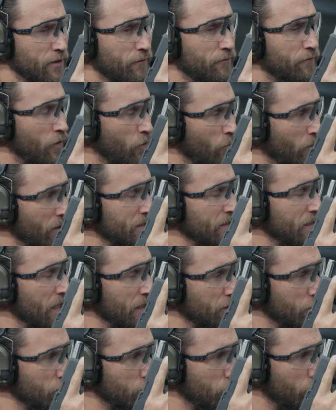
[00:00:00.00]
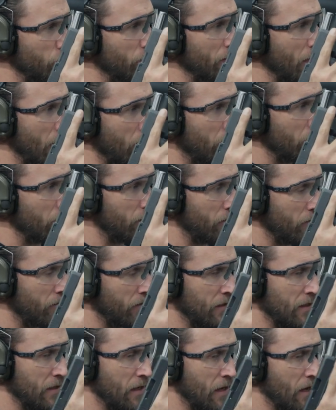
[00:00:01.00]
to feel what it's like to shoot without
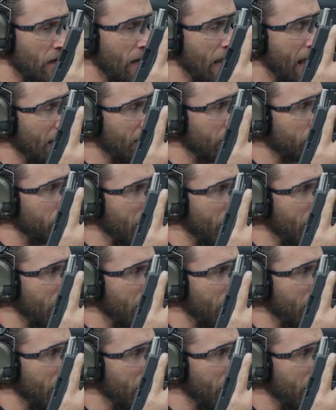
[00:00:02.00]
the added